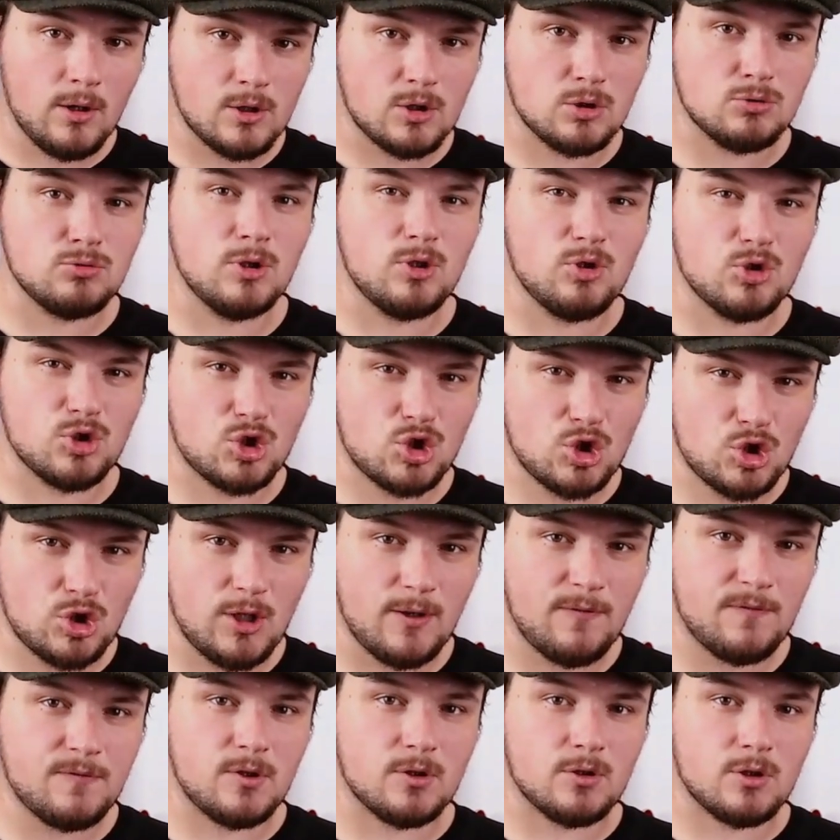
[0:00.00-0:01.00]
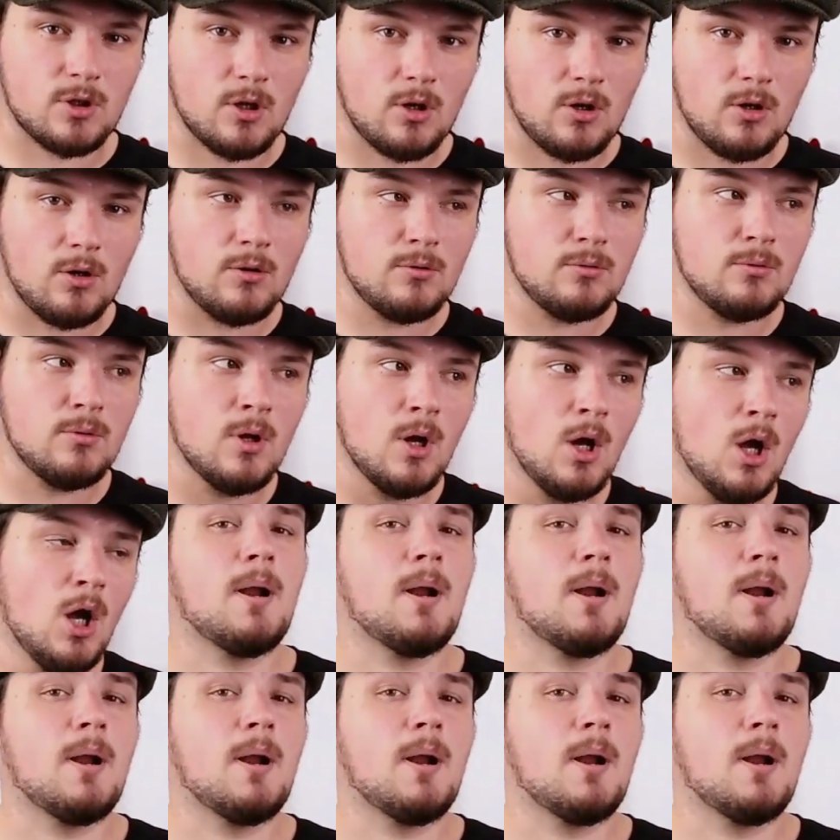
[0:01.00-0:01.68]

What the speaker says: it's a little stiff to turn.